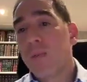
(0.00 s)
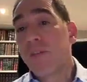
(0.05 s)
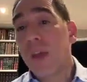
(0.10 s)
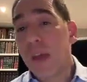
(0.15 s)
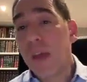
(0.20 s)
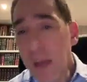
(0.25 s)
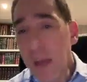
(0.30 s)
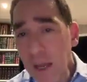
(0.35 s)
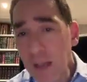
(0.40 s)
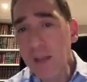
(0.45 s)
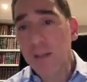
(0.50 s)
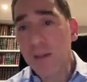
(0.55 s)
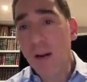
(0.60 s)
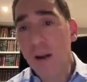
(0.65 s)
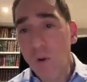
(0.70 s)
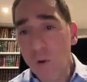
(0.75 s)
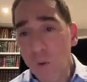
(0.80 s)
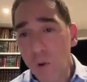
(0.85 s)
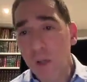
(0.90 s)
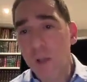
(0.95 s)
Ve'en
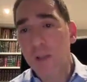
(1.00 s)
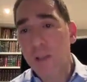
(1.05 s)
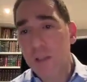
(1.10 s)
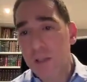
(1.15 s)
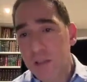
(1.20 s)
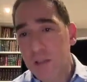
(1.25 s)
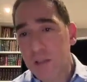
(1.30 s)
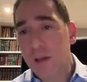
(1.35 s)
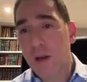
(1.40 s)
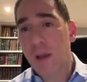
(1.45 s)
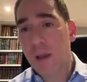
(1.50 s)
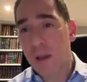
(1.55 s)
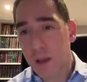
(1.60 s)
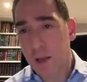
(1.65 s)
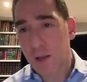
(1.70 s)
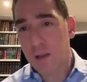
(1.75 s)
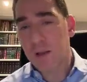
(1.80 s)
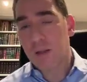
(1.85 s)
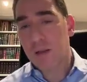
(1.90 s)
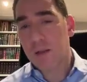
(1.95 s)
ra'ui
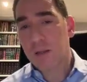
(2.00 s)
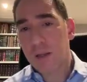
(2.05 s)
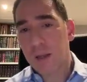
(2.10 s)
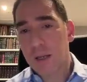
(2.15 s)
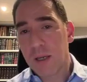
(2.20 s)
liYisrael.